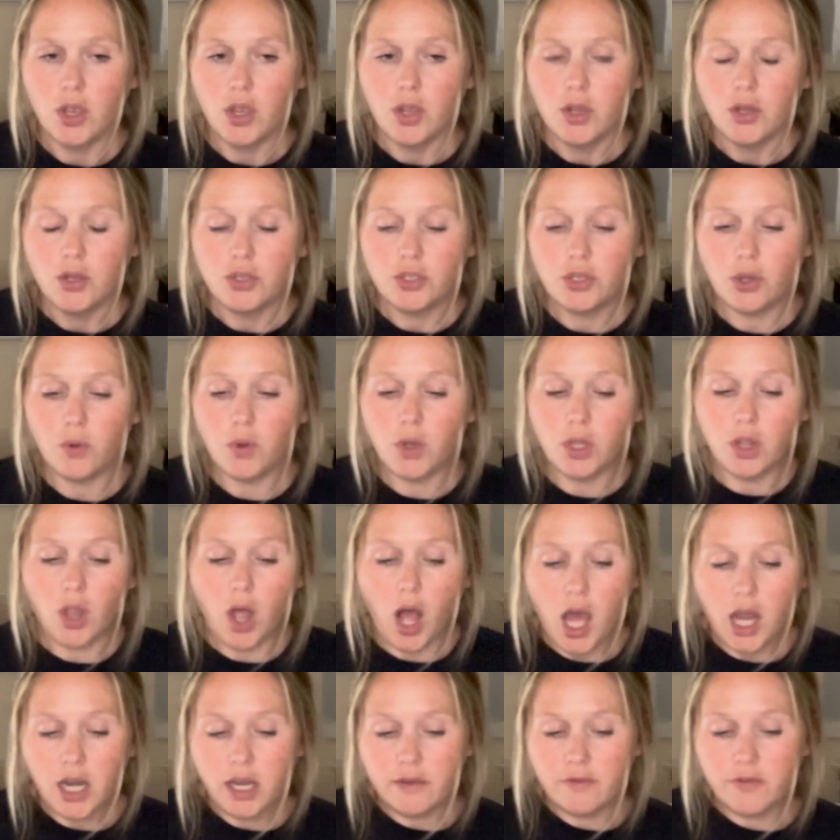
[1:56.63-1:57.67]
So a
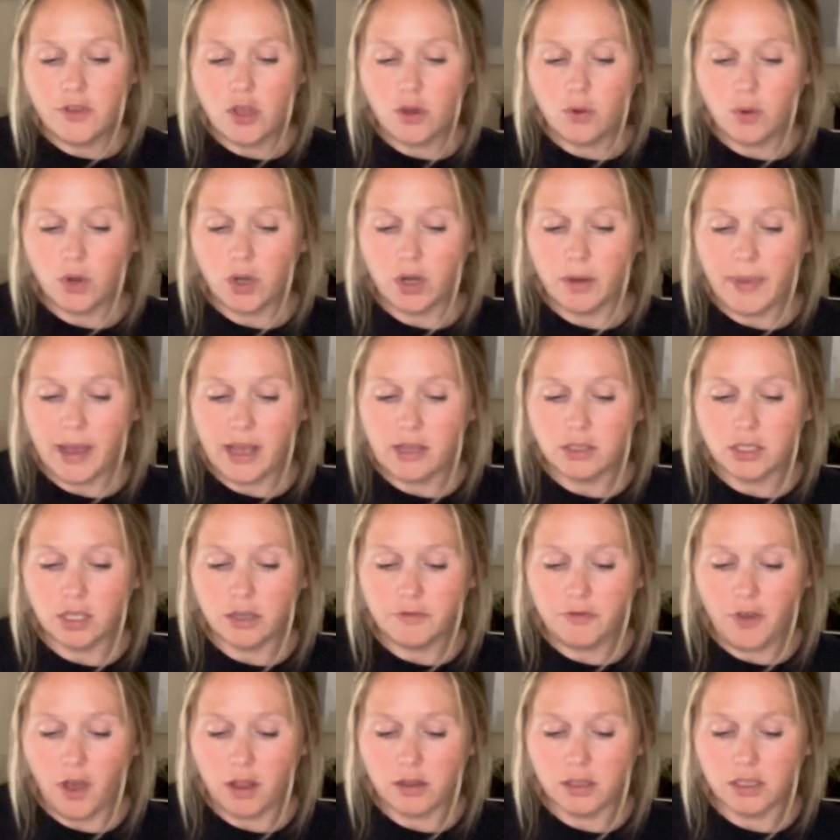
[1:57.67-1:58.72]
lot of you are about to
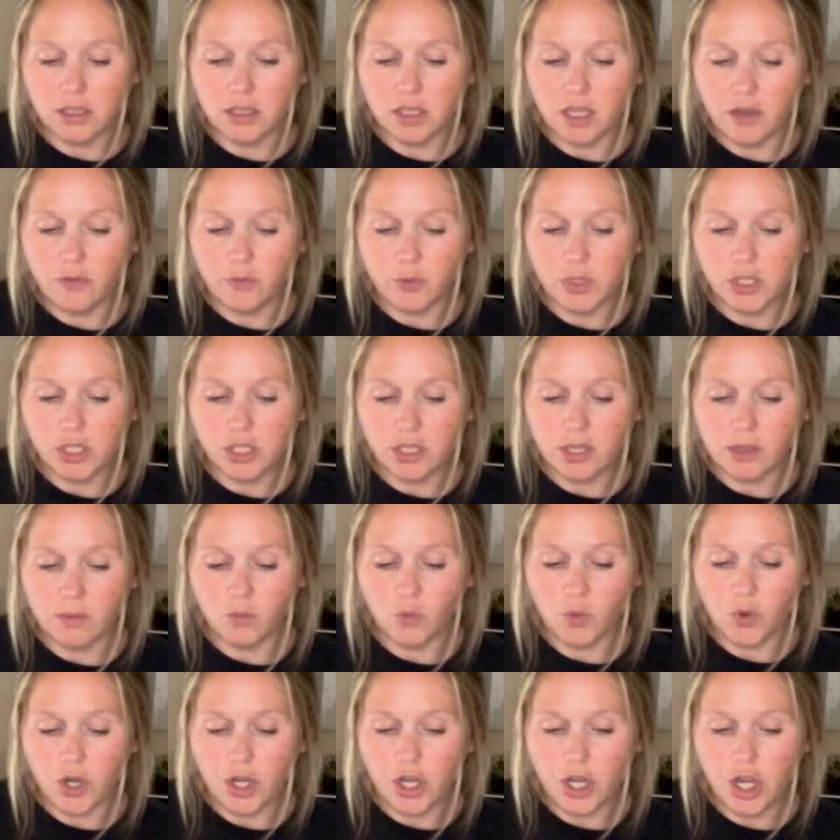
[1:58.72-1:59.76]
fall in love with
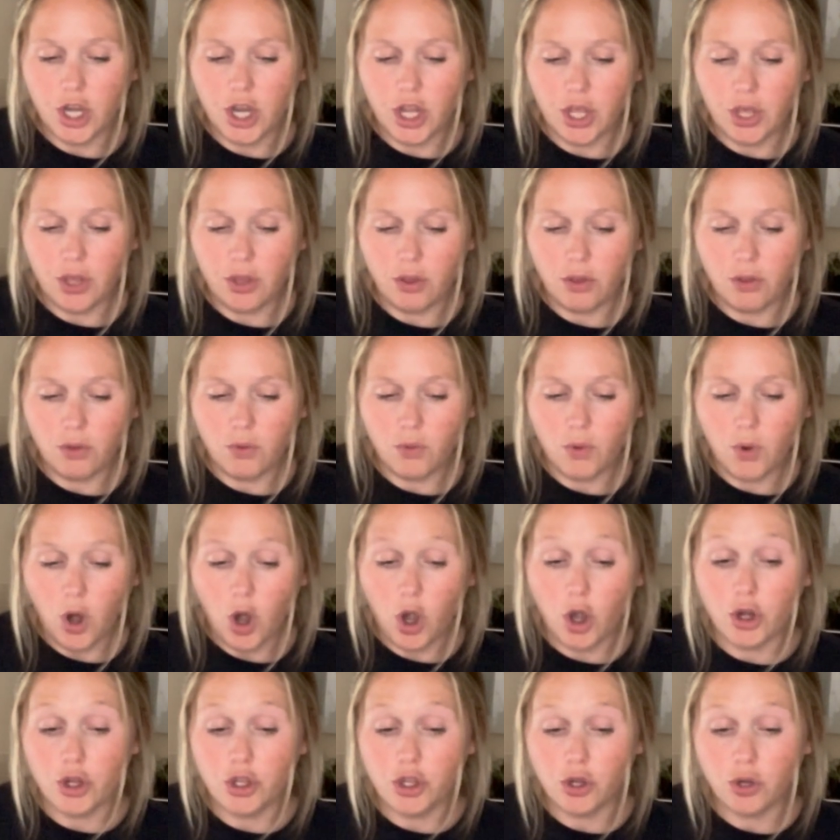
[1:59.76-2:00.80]
someone new,
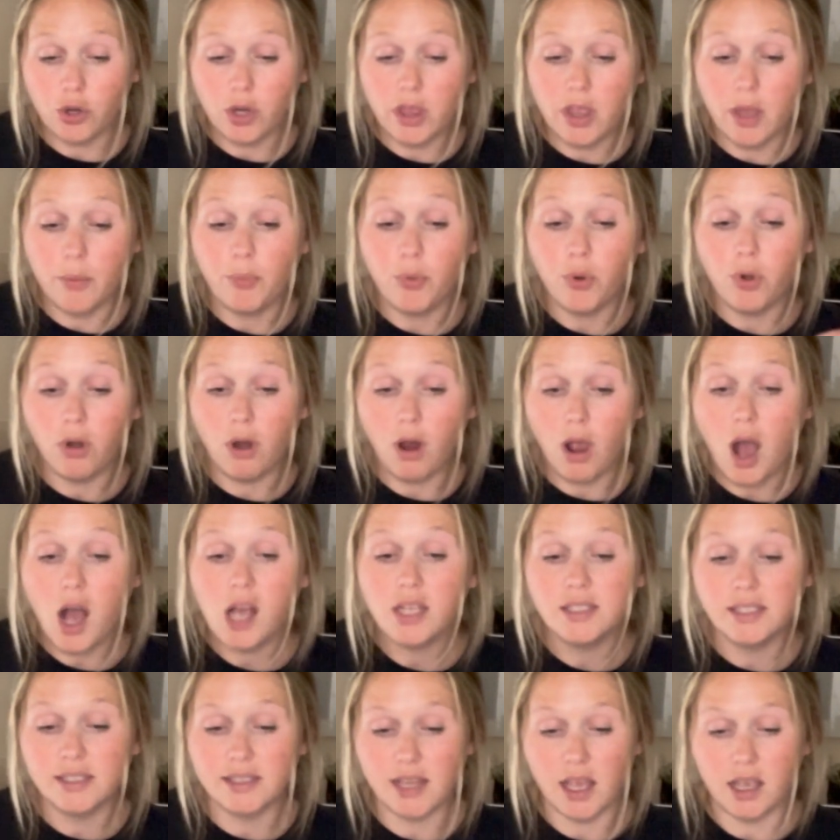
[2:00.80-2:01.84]
or you're in the
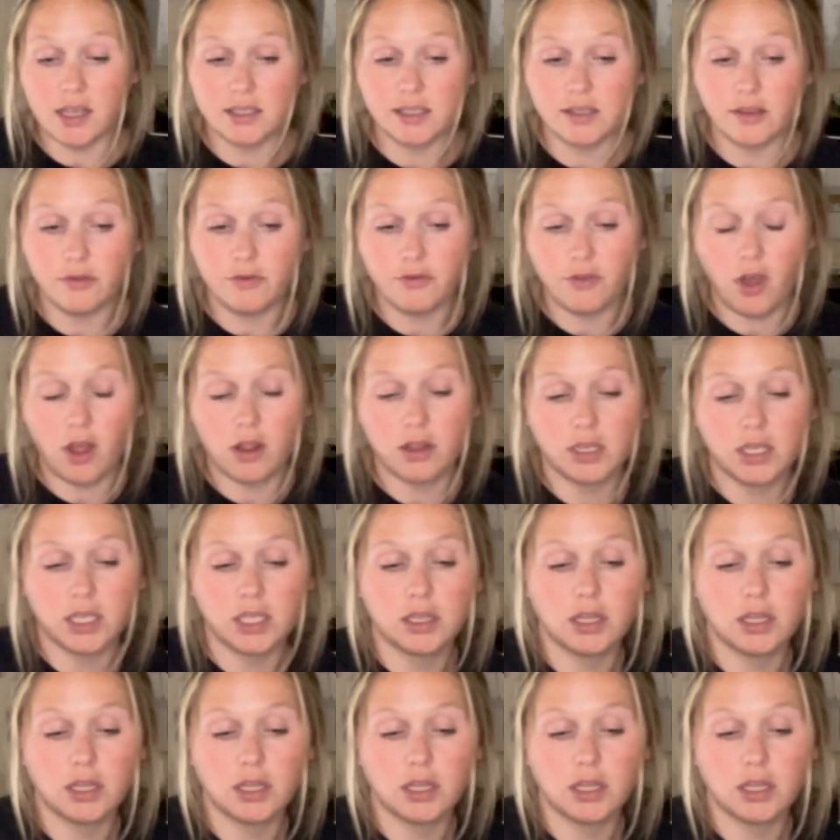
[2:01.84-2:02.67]
process of falling in